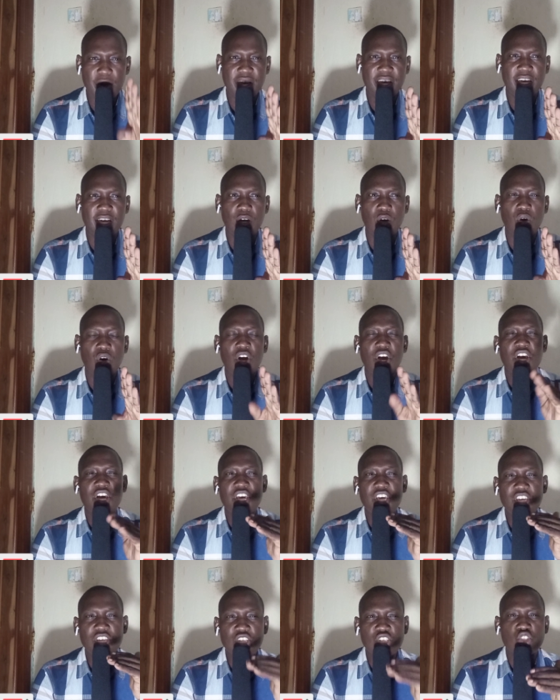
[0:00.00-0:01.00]
making
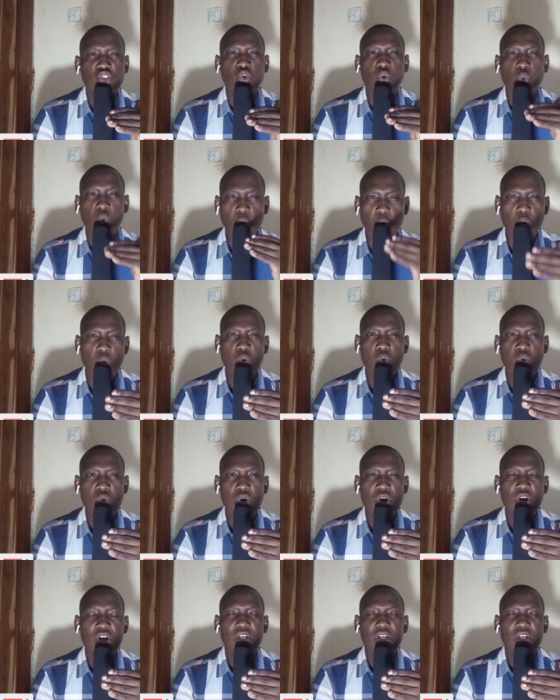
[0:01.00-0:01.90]
is to woo